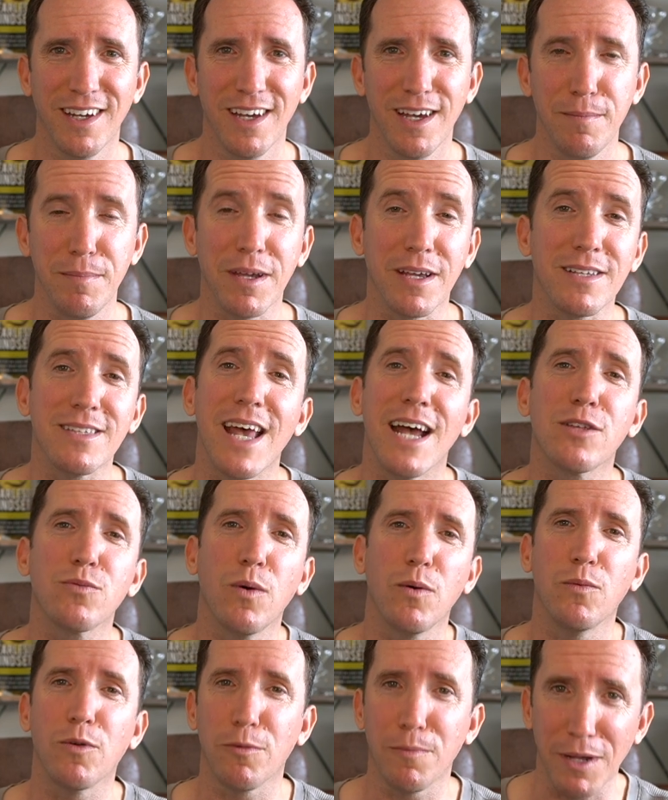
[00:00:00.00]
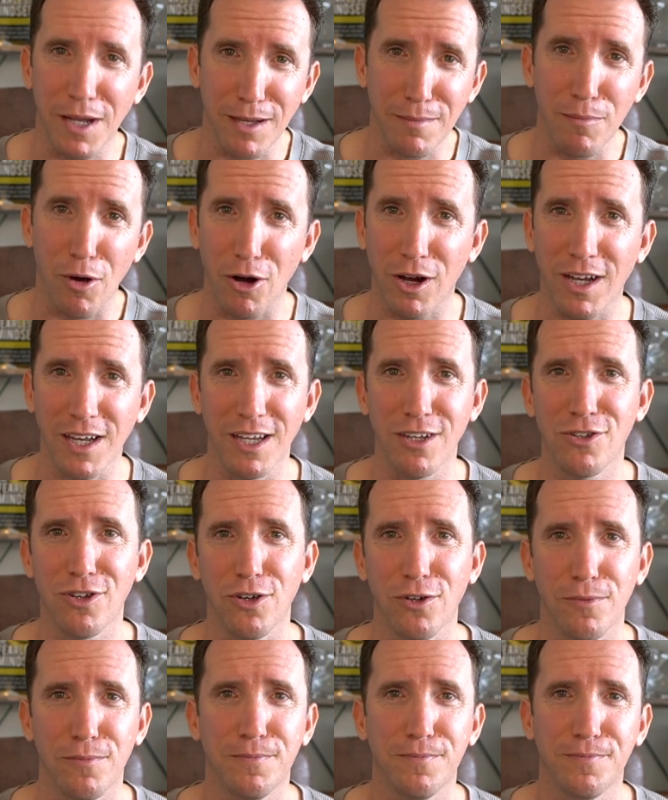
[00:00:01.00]
because that's what we're being marketed
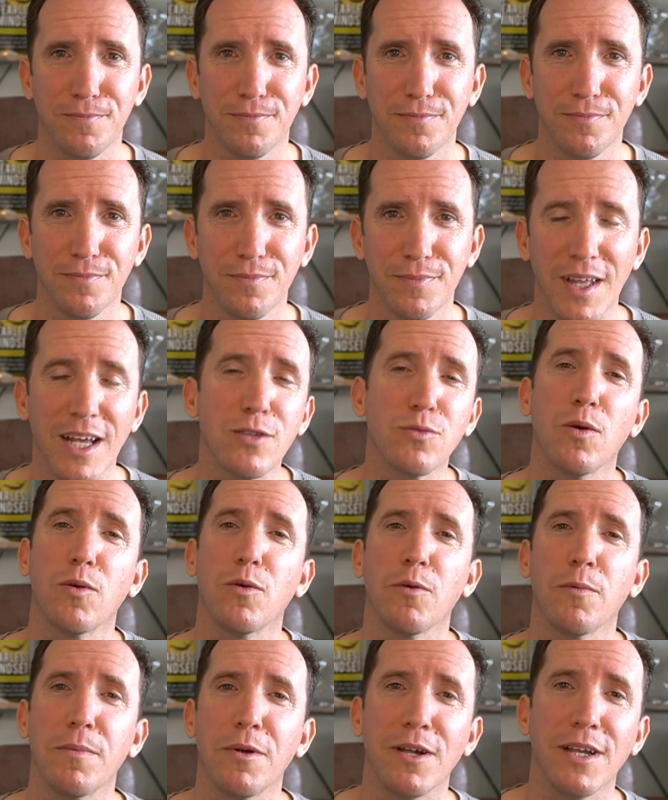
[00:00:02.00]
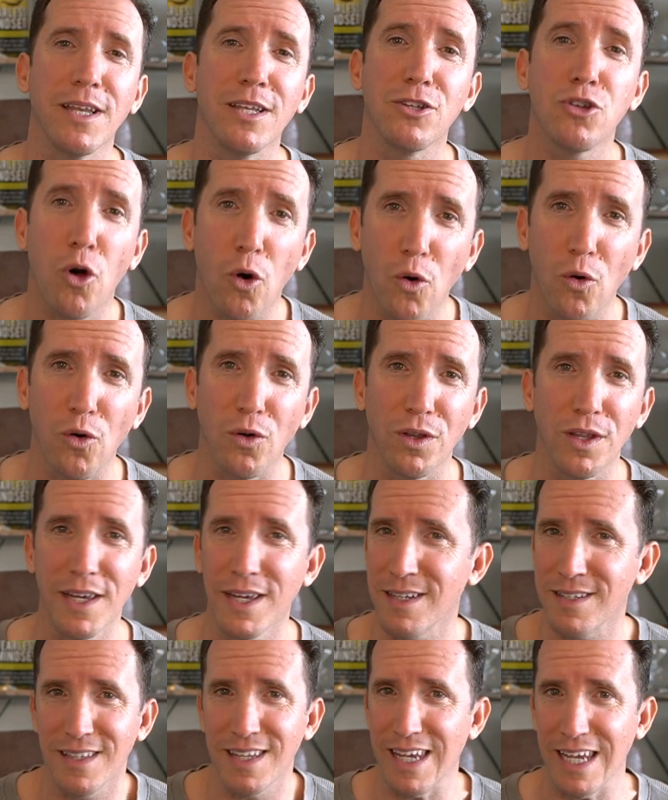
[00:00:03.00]
to. That's what we're being told
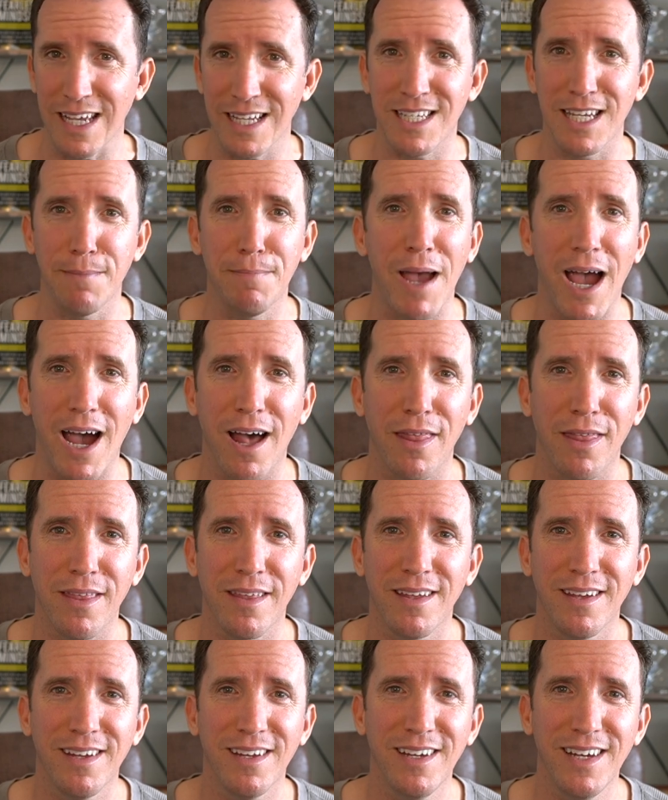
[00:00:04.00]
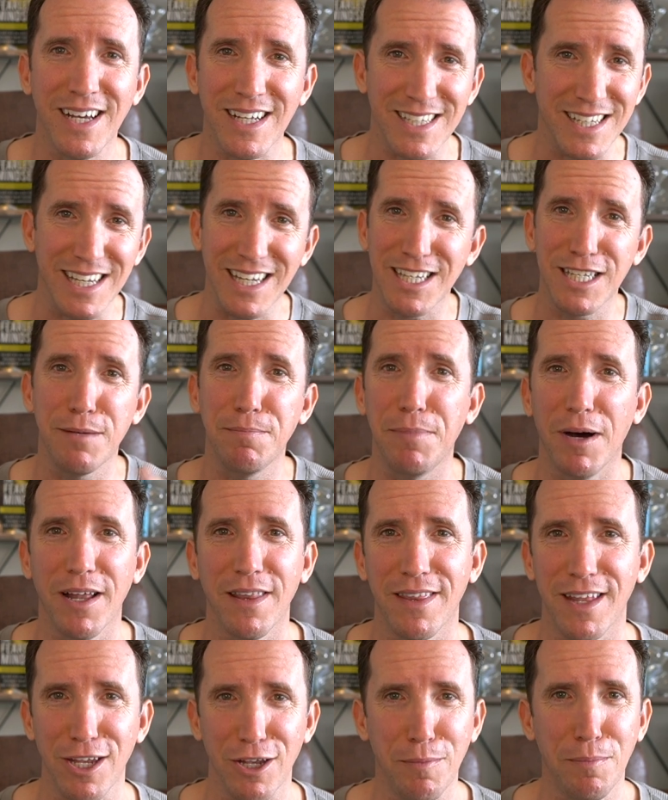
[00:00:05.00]
is the easy path. It's an easy
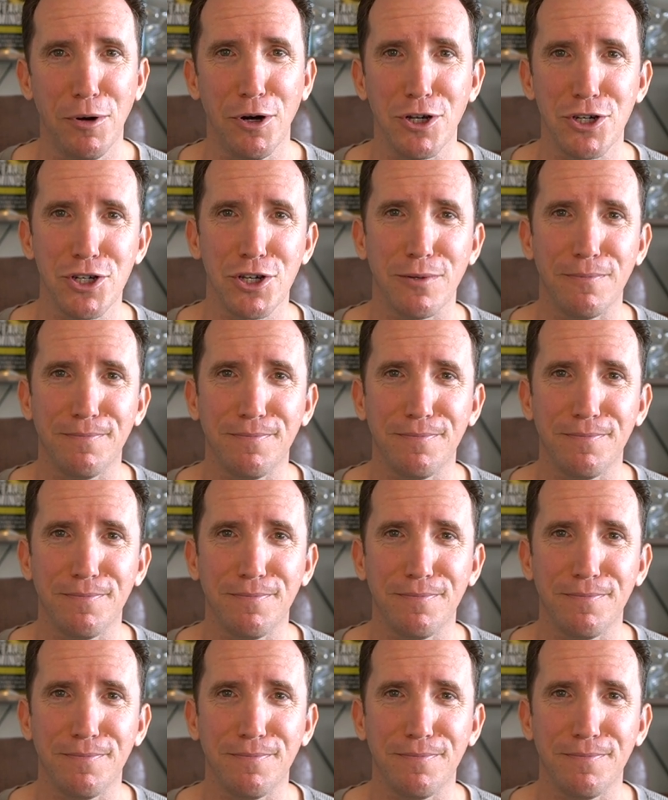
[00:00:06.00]
button that you push.